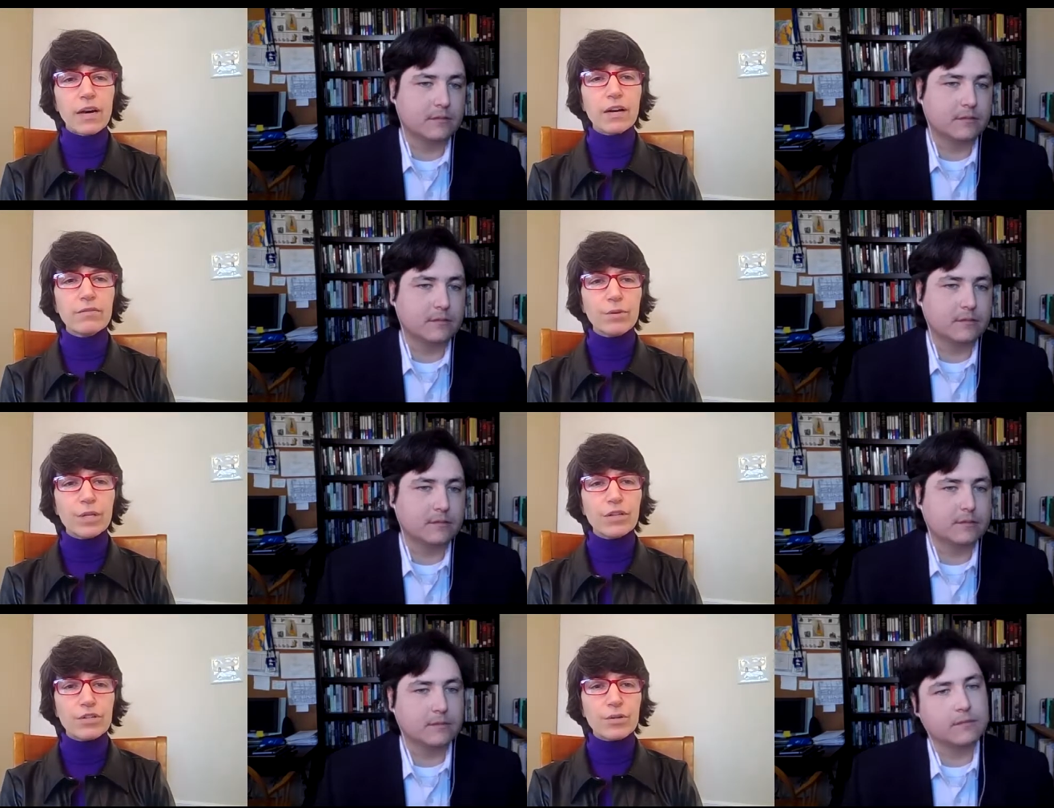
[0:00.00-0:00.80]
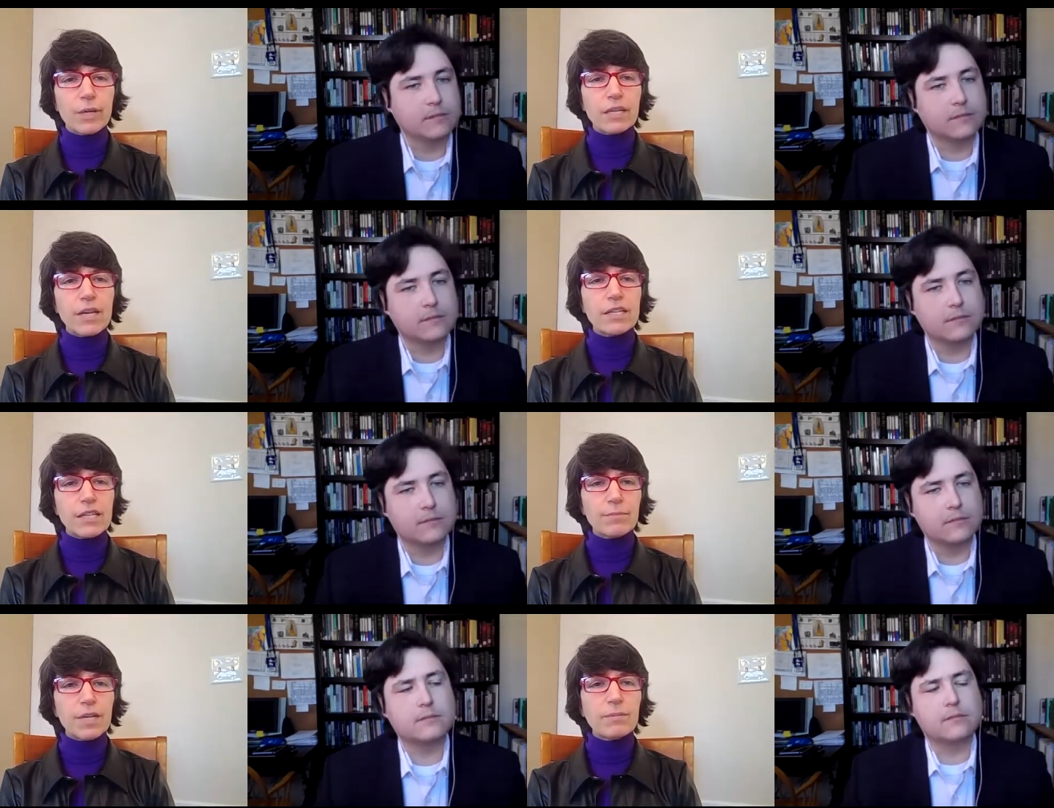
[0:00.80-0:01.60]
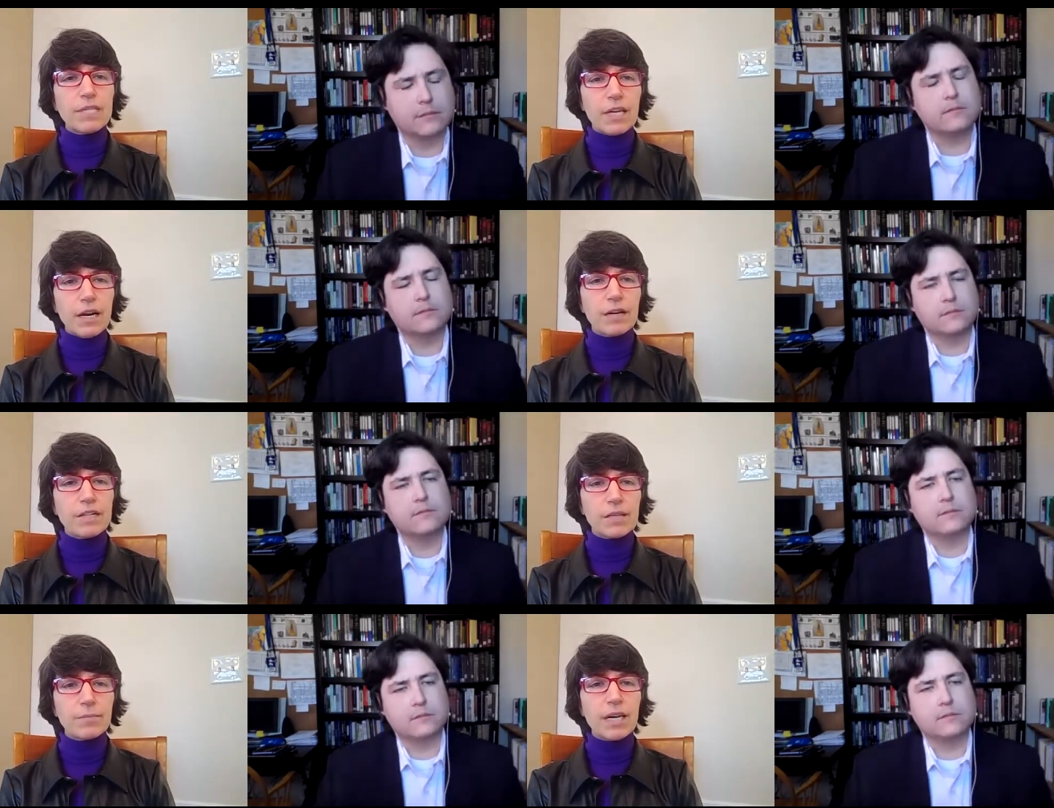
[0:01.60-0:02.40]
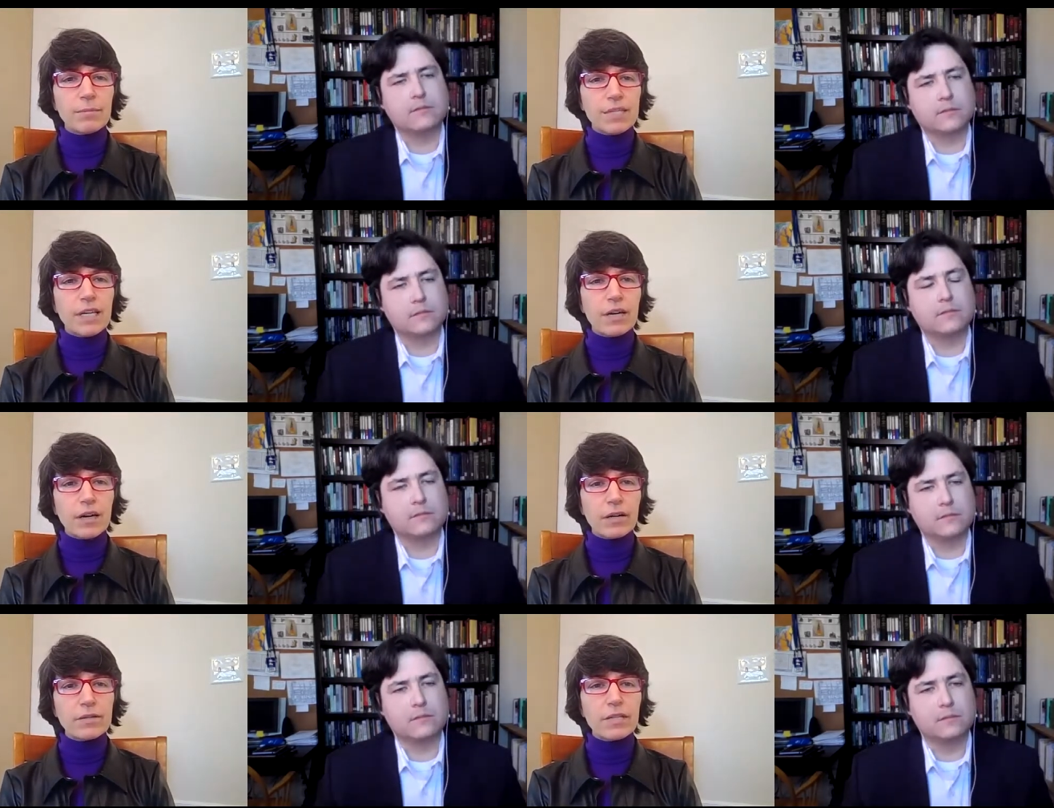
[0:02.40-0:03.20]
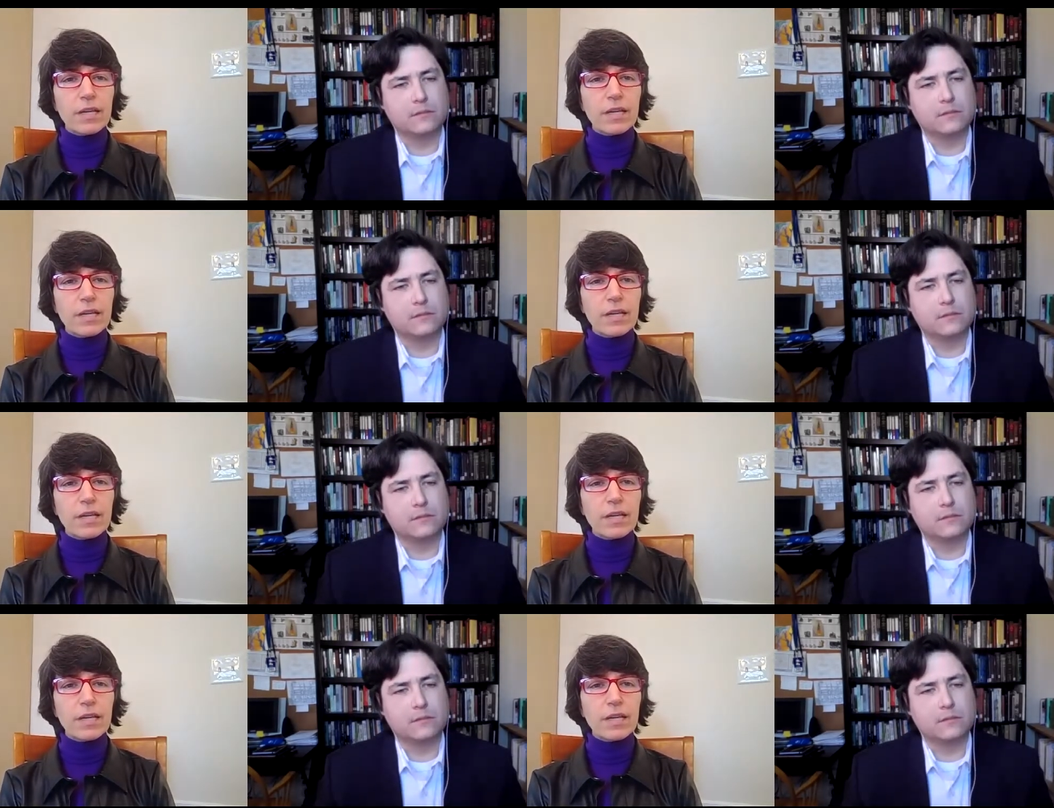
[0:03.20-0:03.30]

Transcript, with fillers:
Speaker 1: are of what they're doing, and sometimes mm. they are, and sometimes they aren't.